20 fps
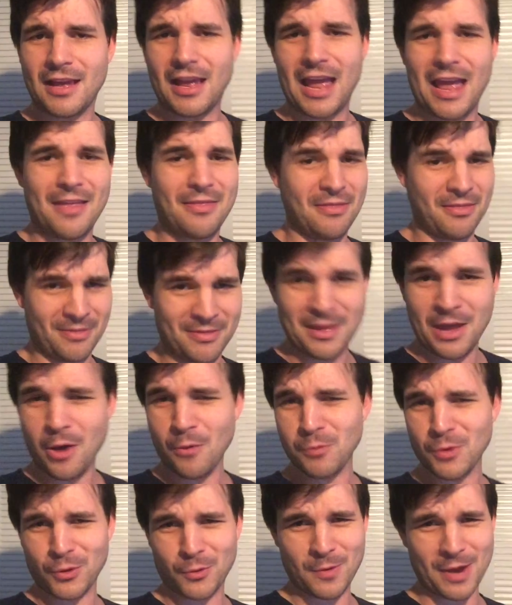And
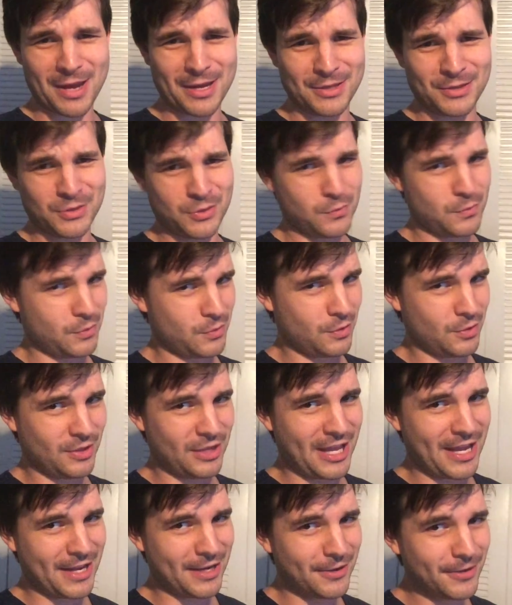they'll regret it sooner or
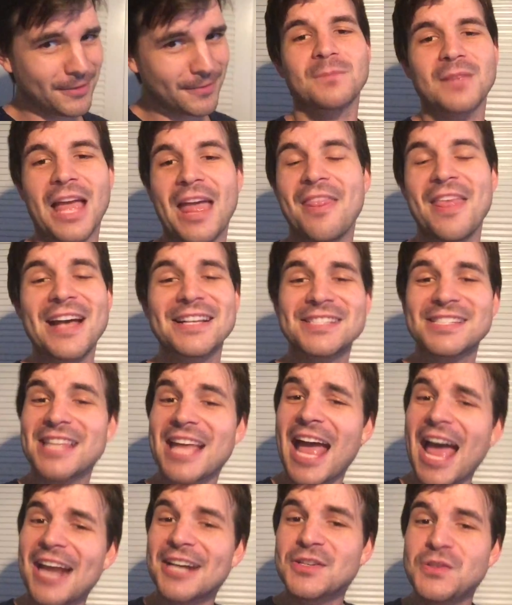later. And that's
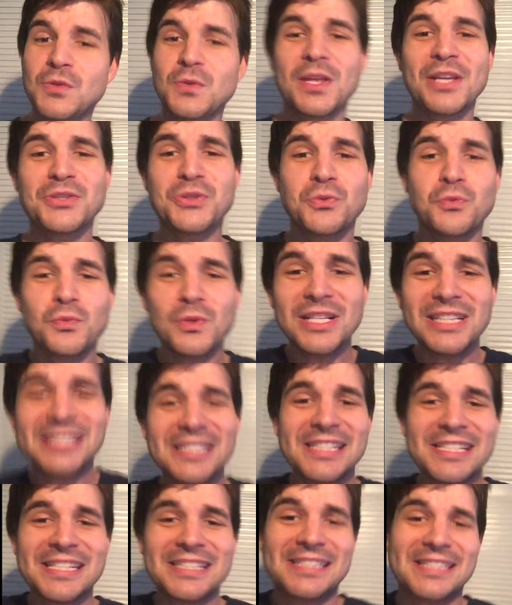the attitude that you
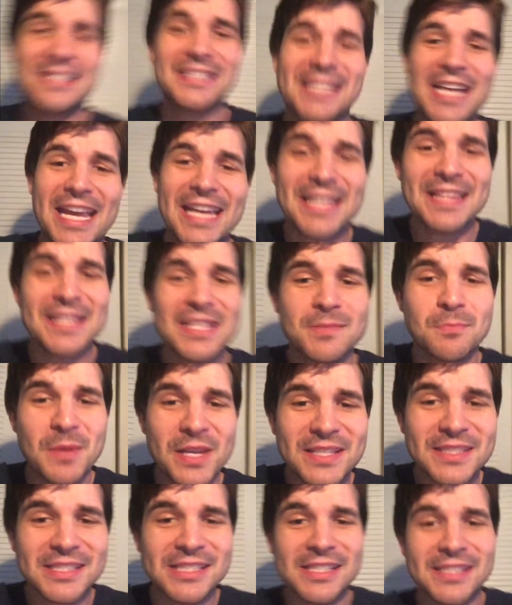really need to take in this
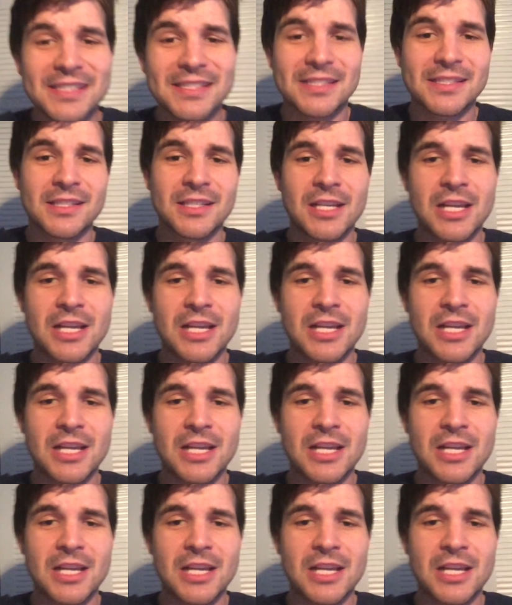business.